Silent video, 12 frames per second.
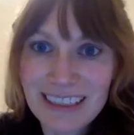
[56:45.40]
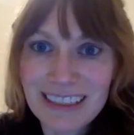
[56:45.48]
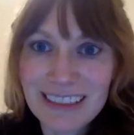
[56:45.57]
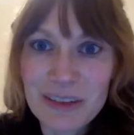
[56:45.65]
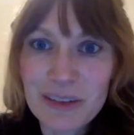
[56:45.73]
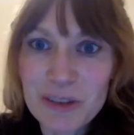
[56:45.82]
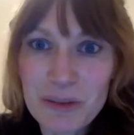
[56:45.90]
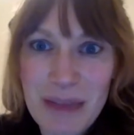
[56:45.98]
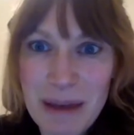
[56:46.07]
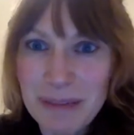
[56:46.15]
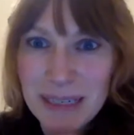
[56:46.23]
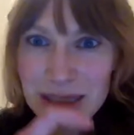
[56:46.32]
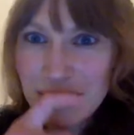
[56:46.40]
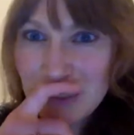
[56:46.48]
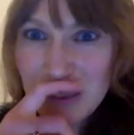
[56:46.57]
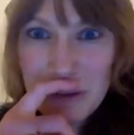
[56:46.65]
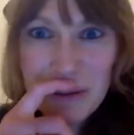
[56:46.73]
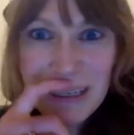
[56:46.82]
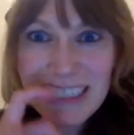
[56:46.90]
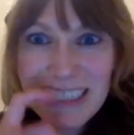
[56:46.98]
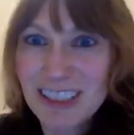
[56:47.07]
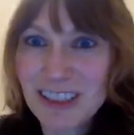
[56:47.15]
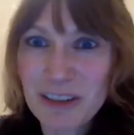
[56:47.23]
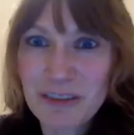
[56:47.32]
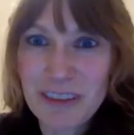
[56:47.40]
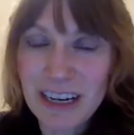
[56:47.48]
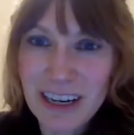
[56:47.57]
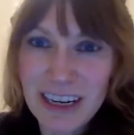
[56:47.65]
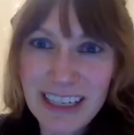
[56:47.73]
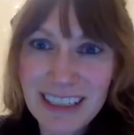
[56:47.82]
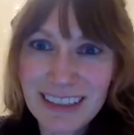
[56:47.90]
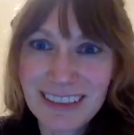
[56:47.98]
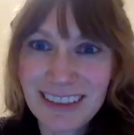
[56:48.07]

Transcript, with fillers: cultural mapping is it's so varied.